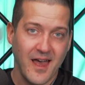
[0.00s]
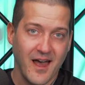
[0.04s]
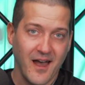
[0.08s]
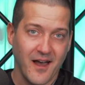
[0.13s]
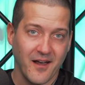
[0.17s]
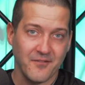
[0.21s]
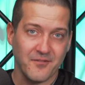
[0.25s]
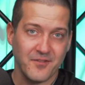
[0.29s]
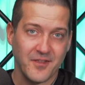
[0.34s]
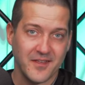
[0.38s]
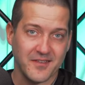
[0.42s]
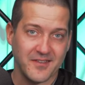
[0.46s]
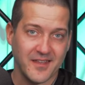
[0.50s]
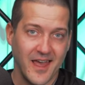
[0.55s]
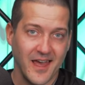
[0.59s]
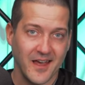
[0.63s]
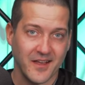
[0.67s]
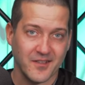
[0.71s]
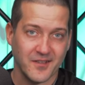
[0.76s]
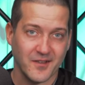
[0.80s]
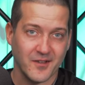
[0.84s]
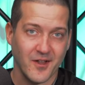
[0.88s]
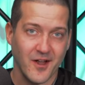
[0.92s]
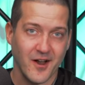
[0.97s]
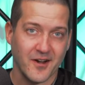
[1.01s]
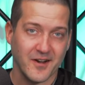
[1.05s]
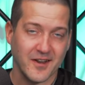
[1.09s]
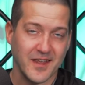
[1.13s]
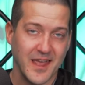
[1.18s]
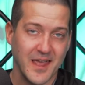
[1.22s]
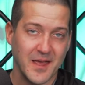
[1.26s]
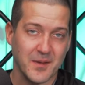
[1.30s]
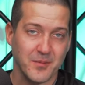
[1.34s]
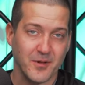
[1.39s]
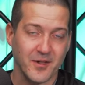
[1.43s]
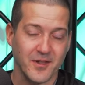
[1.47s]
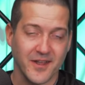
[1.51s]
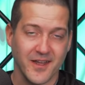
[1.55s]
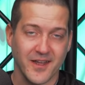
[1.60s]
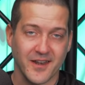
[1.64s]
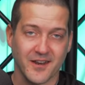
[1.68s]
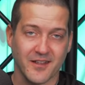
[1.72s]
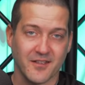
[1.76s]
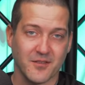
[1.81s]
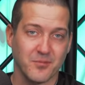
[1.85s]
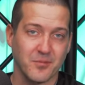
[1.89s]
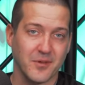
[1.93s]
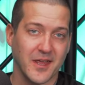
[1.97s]
of this XLR cable
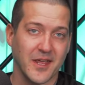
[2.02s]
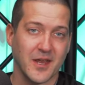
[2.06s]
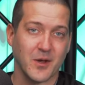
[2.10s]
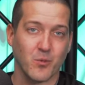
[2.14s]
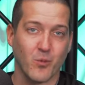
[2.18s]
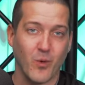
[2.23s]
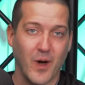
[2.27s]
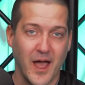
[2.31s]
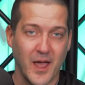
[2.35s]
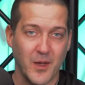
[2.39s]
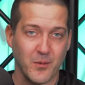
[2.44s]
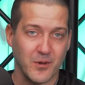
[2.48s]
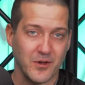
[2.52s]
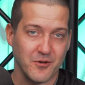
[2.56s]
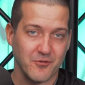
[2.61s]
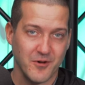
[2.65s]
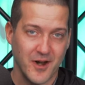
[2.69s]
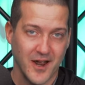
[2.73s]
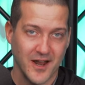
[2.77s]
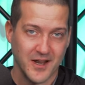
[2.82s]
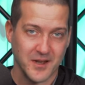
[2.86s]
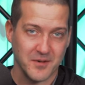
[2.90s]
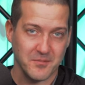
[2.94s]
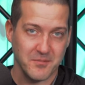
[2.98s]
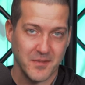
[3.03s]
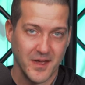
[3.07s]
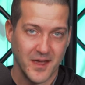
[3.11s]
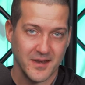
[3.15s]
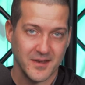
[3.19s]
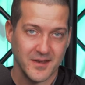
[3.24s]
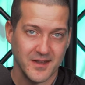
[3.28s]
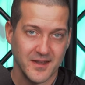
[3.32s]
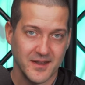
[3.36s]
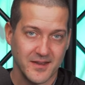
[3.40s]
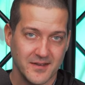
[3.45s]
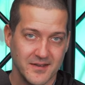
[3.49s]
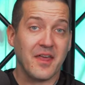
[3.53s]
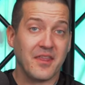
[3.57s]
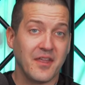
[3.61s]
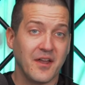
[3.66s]
and explain why we recommend it.